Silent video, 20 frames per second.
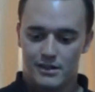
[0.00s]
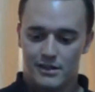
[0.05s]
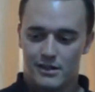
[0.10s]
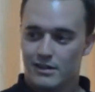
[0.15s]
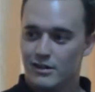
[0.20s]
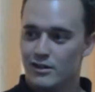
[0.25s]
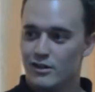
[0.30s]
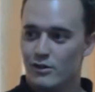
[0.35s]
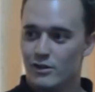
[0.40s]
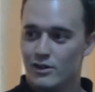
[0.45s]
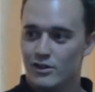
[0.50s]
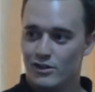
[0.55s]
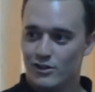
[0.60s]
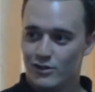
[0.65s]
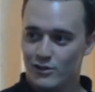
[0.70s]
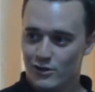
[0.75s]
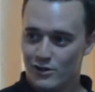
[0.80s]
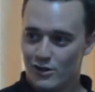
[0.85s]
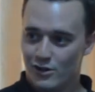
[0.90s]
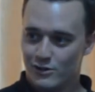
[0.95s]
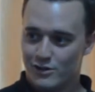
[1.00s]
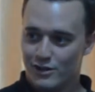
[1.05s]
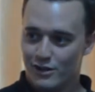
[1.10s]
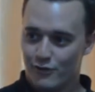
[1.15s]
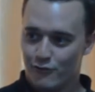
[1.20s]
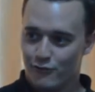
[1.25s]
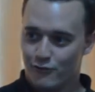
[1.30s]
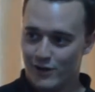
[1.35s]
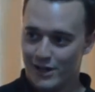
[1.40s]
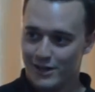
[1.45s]
You know what you do? You go to
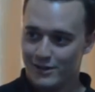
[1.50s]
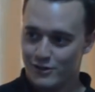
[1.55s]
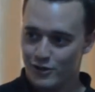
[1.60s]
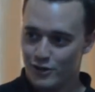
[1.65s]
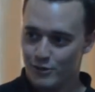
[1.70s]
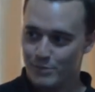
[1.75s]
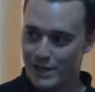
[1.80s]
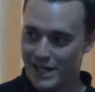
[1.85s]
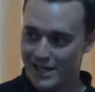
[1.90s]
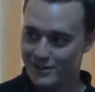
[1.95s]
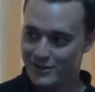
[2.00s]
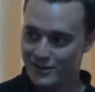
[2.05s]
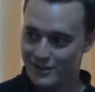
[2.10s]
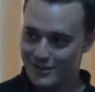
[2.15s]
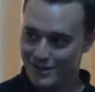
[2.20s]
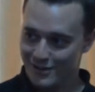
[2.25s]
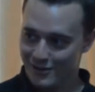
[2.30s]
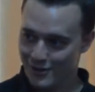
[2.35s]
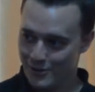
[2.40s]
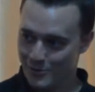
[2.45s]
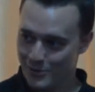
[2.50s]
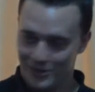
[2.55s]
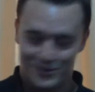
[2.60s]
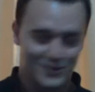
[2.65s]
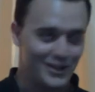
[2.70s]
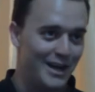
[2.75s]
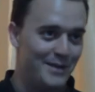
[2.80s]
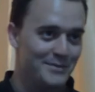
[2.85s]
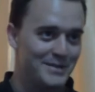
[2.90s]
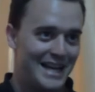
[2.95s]
the front two pages. And
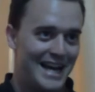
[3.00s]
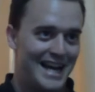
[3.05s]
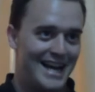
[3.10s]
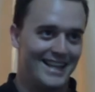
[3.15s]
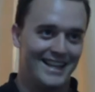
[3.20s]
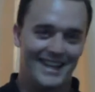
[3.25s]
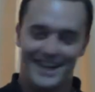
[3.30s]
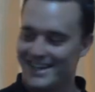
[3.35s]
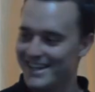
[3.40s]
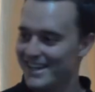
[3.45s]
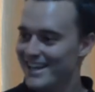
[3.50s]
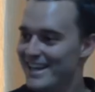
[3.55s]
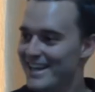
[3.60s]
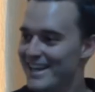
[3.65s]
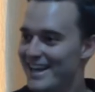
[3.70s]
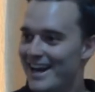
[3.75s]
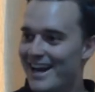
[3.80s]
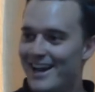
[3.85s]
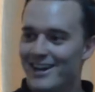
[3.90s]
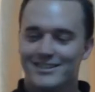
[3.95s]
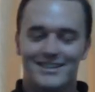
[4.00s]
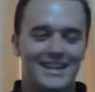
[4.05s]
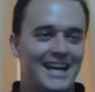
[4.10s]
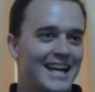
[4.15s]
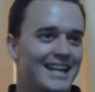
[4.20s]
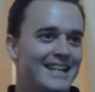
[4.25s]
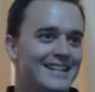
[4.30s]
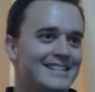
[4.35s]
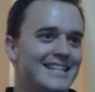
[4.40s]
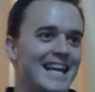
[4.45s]
I was
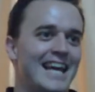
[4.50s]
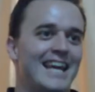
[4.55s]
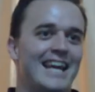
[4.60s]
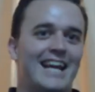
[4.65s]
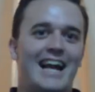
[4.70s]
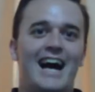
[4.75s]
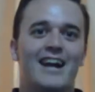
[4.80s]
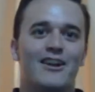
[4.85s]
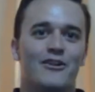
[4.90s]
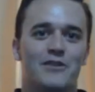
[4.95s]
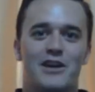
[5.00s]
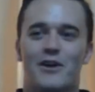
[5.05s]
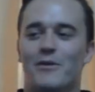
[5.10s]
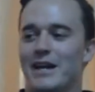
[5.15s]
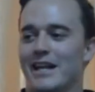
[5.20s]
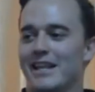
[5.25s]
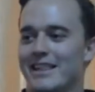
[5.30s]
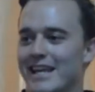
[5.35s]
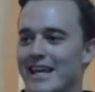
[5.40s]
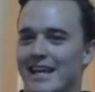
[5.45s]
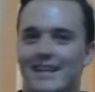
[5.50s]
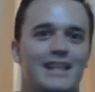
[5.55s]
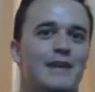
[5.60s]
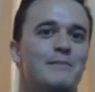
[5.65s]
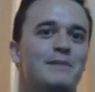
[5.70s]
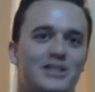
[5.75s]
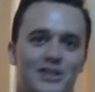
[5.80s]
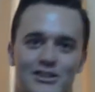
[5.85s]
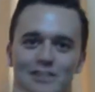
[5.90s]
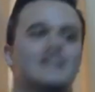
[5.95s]
like, dang it, I don't know anything.
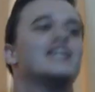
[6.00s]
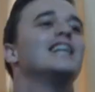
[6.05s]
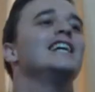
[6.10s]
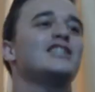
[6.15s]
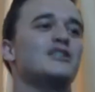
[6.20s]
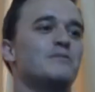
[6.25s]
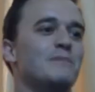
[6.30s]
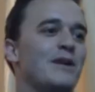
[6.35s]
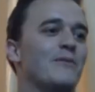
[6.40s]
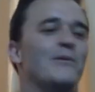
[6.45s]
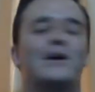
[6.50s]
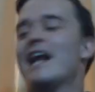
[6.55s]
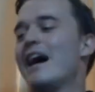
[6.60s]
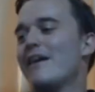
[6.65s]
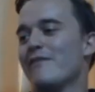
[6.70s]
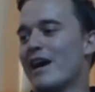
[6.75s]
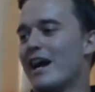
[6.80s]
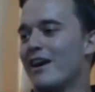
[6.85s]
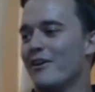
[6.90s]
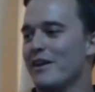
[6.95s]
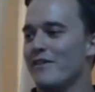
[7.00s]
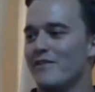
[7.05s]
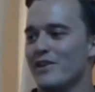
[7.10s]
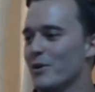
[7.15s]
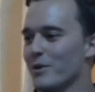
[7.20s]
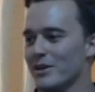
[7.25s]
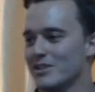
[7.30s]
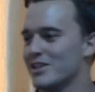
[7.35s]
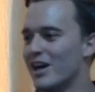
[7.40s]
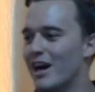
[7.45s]
Let me just teach me, whatever. I don't even
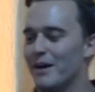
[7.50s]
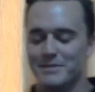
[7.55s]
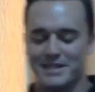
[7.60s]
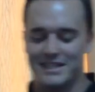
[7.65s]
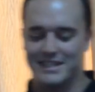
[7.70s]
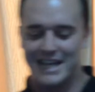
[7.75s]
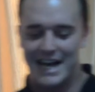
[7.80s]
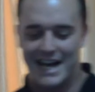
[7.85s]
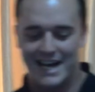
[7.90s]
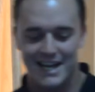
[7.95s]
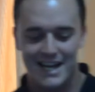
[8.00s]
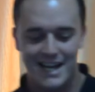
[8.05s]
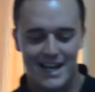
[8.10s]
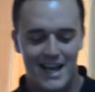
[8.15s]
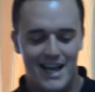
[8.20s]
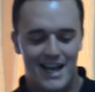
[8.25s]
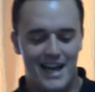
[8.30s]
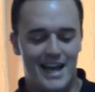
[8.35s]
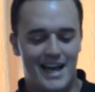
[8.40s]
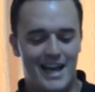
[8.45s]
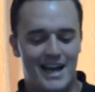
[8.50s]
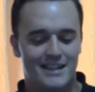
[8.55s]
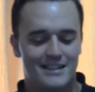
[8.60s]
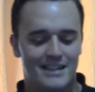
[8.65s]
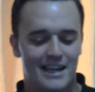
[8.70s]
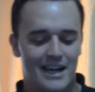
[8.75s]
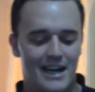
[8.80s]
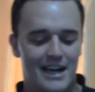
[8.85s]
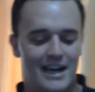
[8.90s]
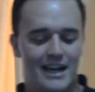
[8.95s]
know where Psalms is at.
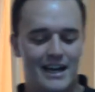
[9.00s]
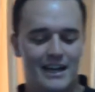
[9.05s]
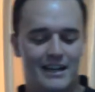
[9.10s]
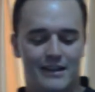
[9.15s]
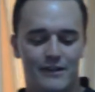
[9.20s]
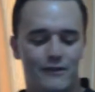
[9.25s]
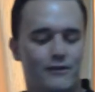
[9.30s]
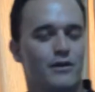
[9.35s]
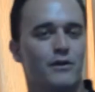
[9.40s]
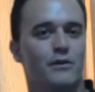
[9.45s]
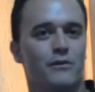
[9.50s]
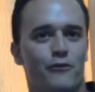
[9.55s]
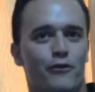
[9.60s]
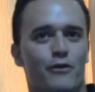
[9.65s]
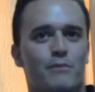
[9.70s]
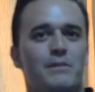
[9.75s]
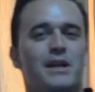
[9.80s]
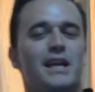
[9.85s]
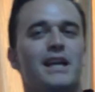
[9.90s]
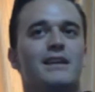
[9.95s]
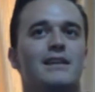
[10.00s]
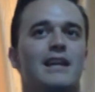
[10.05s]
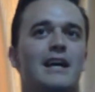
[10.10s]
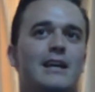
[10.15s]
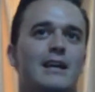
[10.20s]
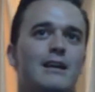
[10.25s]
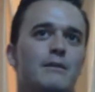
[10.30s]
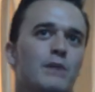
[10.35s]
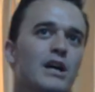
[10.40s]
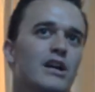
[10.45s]
And uh, for me,
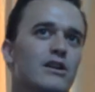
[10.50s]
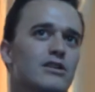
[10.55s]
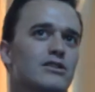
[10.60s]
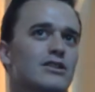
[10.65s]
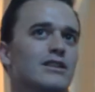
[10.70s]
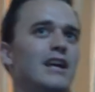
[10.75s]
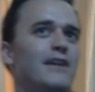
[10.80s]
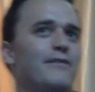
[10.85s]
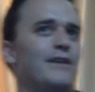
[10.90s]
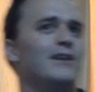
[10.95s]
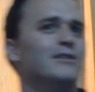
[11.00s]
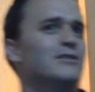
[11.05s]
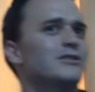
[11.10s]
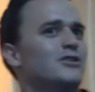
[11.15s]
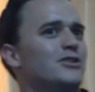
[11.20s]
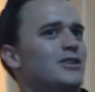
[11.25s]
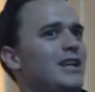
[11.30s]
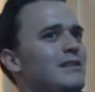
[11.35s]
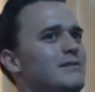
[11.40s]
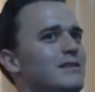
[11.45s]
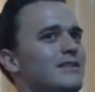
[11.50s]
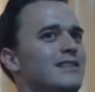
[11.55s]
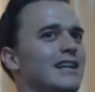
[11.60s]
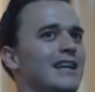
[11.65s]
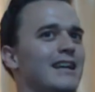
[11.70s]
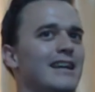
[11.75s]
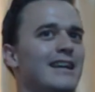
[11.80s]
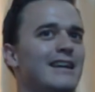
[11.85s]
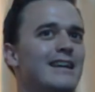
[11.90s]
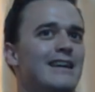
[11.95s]
like in my Christian life, I was ashamed. I was
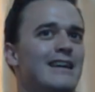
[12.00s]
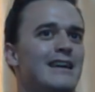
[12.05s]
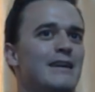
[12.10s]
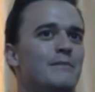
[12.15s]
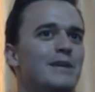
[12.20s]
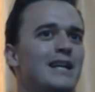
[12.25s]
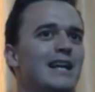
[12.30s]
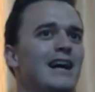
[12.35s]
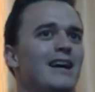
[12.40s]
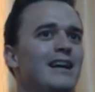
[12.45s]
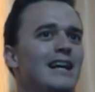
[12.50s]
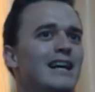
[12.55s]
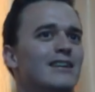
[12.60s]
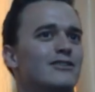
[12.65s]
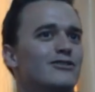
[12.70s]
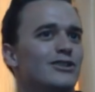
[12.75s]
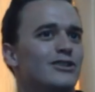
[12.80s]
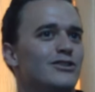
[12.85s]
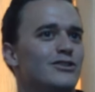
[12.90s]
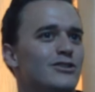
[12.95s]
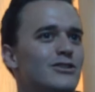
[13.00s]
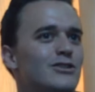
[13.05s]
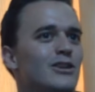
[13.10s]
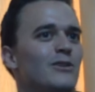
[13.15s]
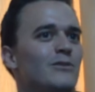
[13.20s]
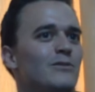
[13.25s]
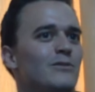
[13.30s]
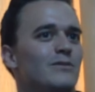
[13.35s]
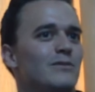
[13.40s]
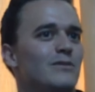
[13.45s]
like, man, I actually
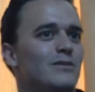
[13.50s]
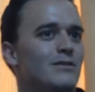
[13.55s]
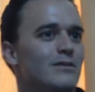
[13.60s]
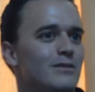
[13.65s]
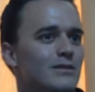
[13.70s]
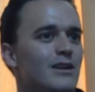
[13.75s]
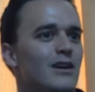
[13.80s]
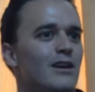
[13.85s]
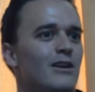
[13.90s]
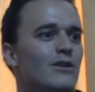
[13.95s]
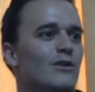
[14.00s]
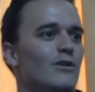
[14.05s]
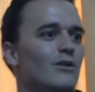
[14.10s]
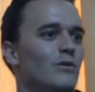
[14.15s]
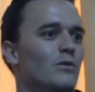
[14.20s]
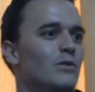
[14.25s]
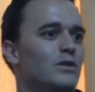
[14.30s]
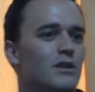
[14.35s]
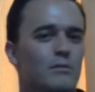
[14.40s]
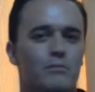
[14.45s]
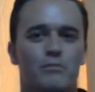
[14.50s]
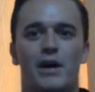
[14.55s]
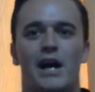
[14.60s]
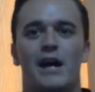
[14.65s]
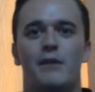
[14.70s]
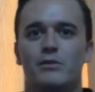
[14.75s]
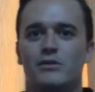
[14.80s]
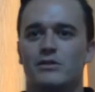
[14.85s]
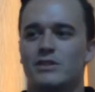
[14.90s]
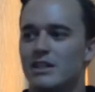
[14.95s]
don't know what the
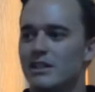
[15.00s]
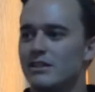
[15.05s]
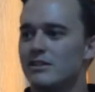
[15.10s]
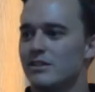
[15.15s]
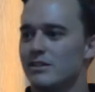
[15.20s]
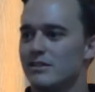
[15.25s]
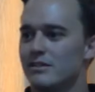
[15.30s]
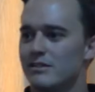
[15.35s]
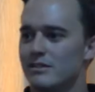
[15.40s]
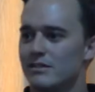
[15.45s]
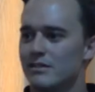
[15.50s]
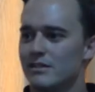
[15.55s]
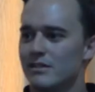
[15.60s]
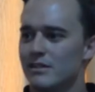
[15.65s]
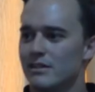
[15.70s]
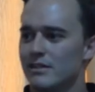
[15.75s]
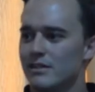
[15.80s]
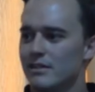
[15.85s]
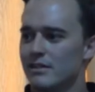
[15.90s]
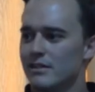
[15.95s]
Bible teaches. Mm